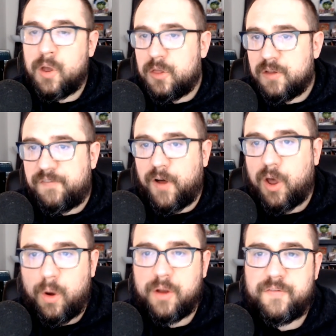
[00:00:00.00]
The
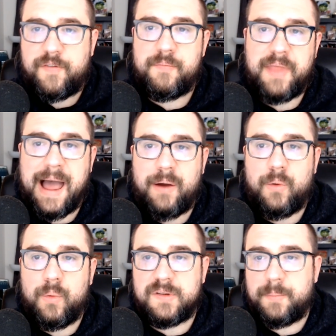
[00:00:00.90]
follow-on from that
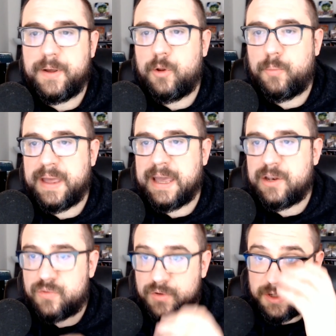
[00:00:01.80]
was a bill being
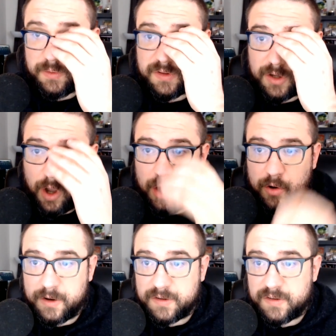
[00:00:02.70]
introduced to
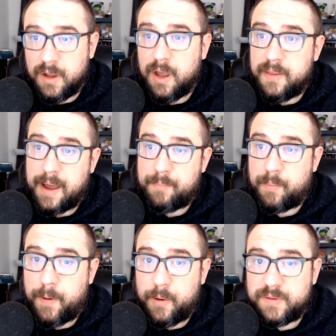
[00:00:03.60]
Congress that
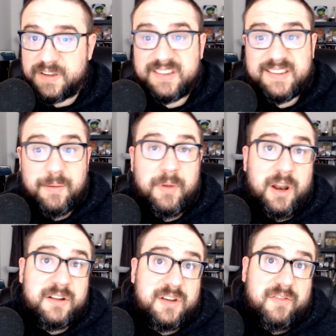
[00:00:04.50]
proposes
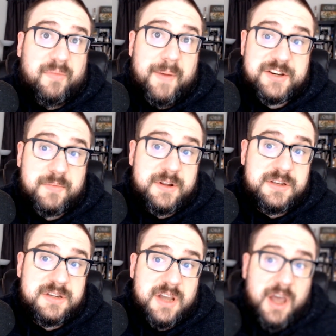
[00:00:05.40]
similar tough measurements,